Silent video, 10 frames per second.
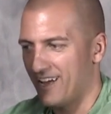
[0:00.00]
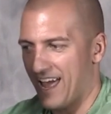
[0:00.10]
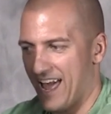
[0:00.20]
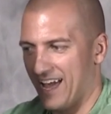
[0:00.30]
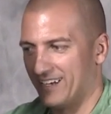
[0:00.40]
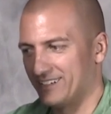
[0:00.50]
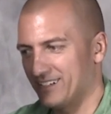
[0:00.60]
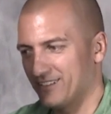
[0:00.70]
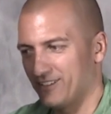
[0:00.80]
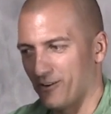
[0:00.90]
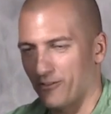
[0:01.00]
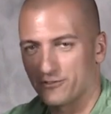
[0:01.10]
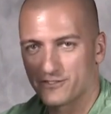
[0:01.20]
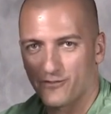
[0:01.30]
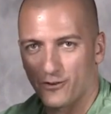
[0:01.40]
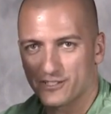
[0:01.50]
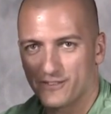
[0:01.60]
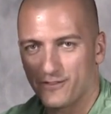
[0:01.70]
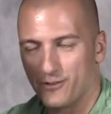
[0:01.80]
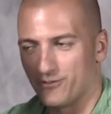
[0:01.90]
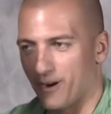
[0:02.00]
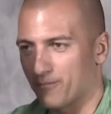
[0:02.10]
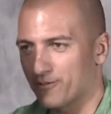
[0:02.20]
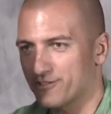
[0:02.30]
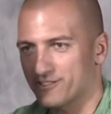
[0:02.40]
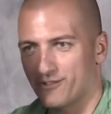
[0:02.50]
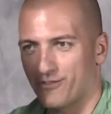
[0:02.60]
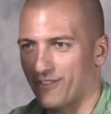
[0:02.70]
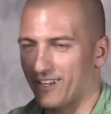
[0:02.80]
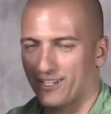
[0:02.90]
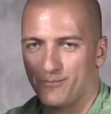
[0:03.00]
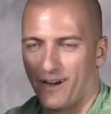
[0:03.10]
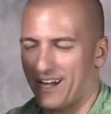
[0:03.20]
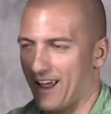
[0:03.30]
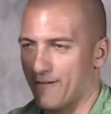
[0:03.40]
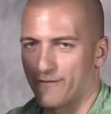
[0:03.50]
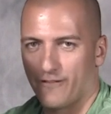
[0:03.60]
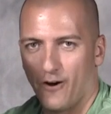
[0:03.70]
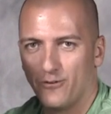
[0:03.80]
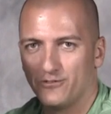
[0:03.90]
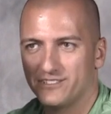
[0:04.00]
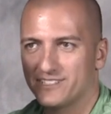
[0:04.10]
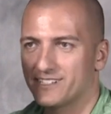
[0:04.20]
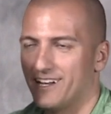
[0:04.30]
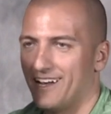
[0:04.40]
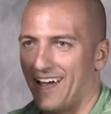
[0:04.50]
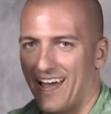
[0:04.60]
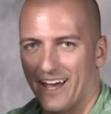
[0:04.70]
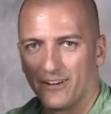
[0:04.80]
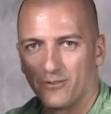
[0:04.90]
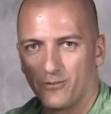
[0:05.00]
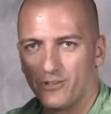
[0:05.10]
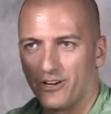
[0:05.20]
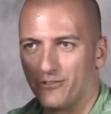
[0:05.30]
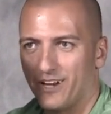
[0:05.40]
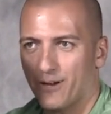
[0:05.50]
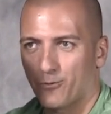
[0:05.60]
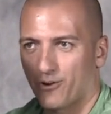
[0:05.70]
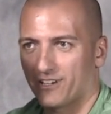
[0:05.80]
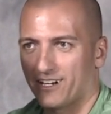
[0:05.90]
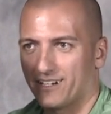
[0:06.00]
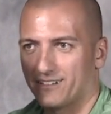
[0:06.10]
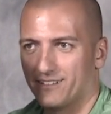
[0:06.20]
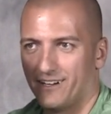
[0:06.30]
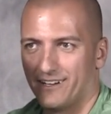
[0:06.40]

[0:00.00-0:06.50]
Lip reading: And, those first few numbers, you might have phones and, networking,